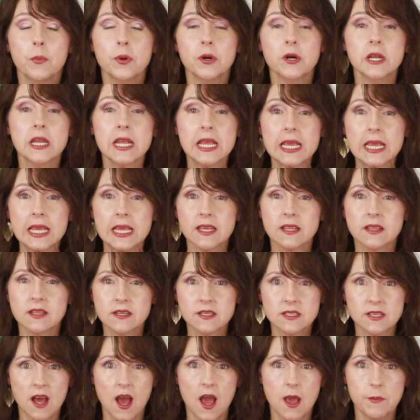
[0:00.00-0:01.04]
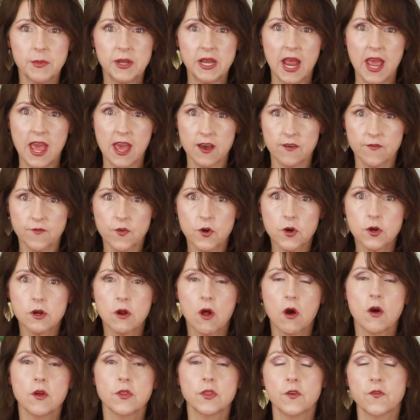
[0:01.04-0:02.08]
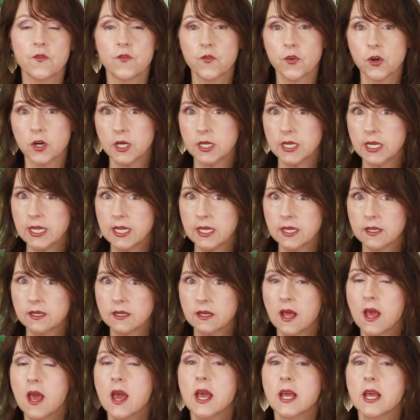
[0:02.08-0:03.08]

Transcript: Putting in the time and effort on the front end